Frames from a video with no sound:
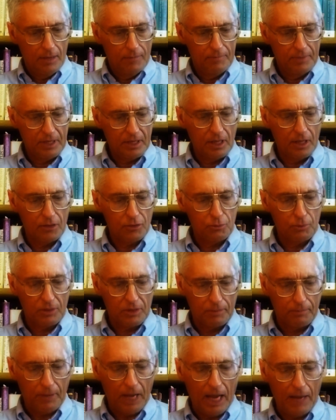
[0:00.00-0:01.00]
because with
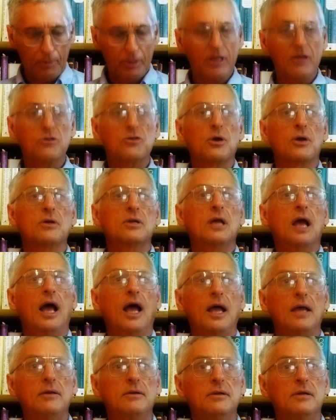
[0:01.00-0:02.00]
the Bible as our
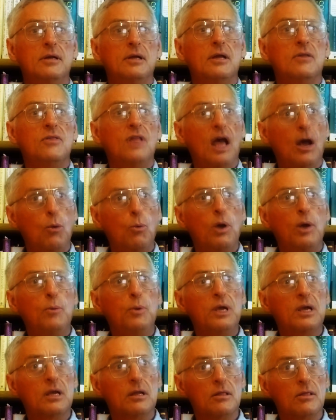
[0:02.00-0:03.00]
guide, That way
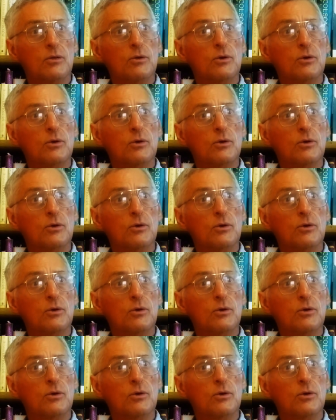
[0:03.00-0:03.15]
we can